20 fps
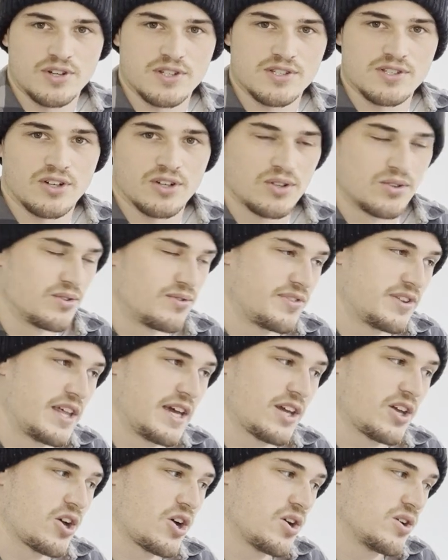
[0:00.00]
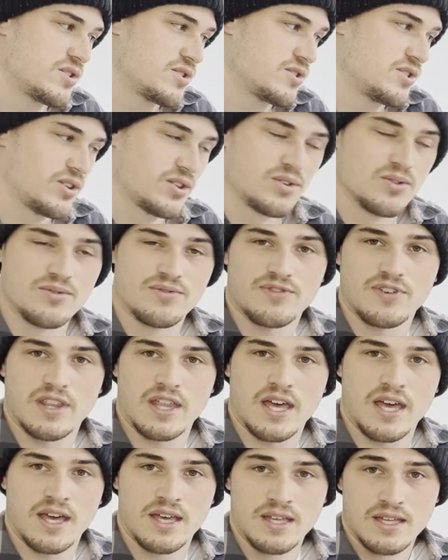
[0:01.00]
It's not good for their coat, it's not good for
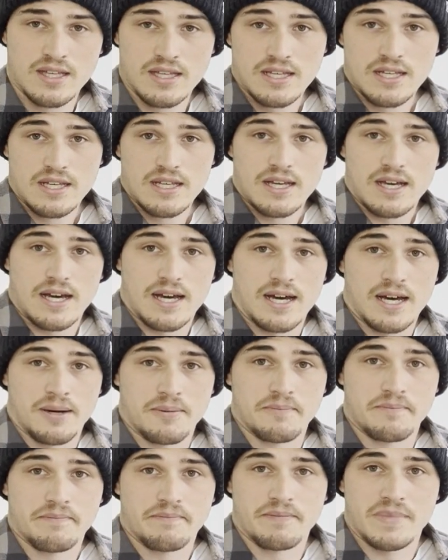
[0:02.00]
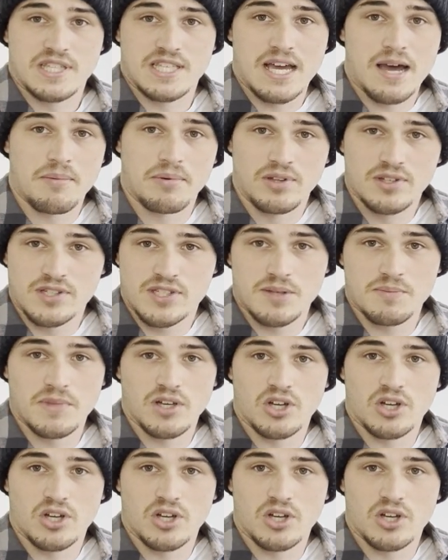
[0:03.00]
their metabolism.